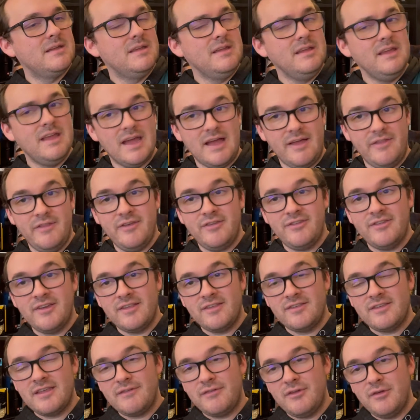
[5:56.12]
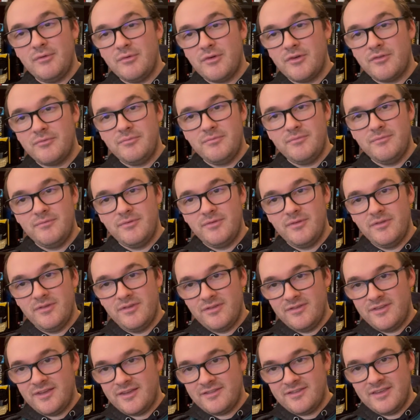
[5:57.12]
yeah, this set's definitely worth
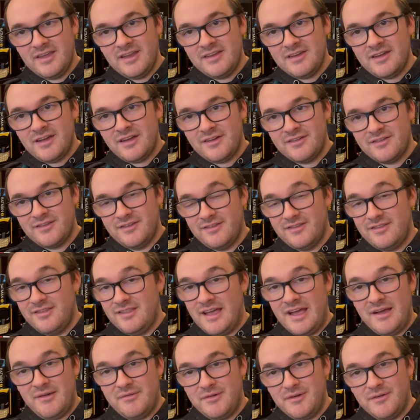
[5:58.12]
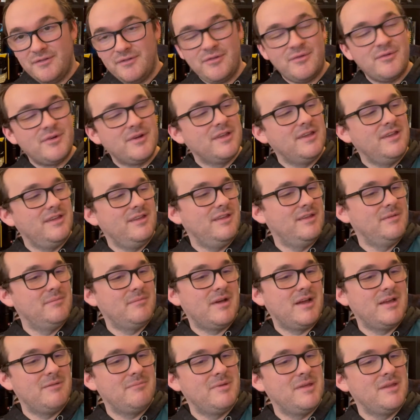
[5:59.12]
$16. It's not worth $20 in
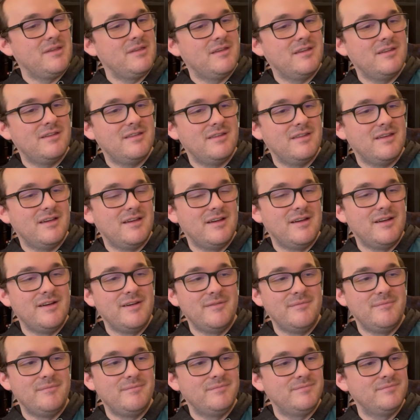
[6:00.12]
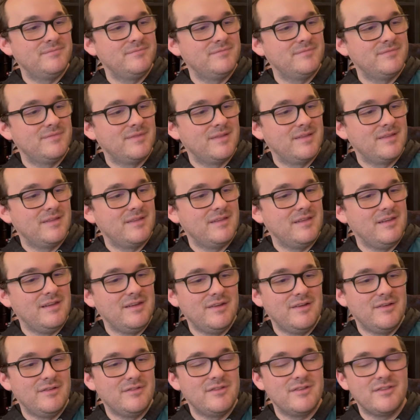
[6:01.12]
my opinion. You
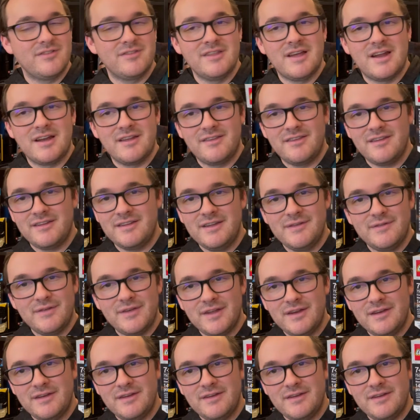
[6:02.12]
know, just not a significant